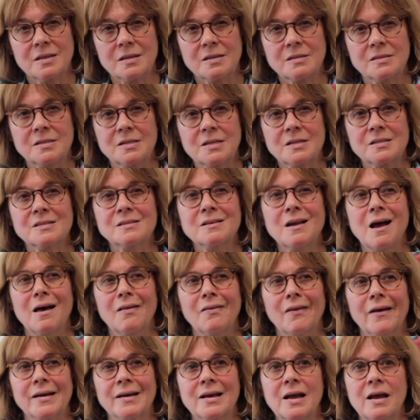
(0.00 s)
It's just
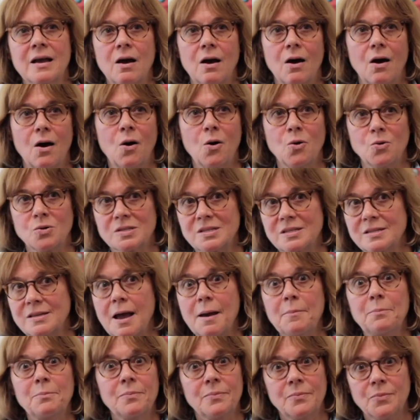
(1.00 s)
not like, oh,
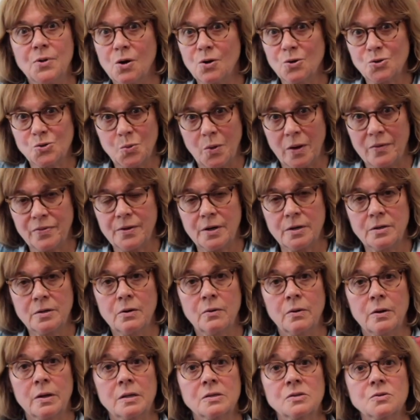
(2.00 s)
STEP knows what they're
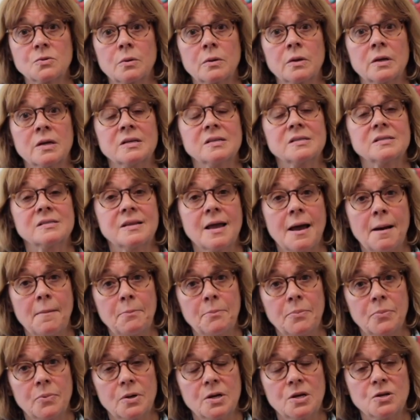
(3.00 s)
doing. It's really STEP
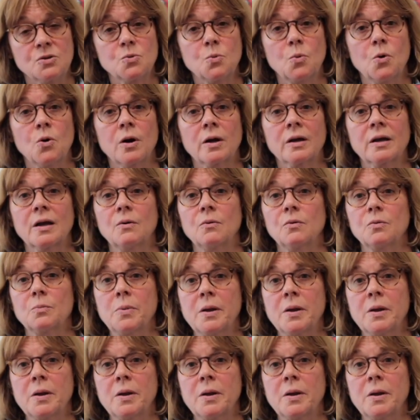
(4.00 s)
is working with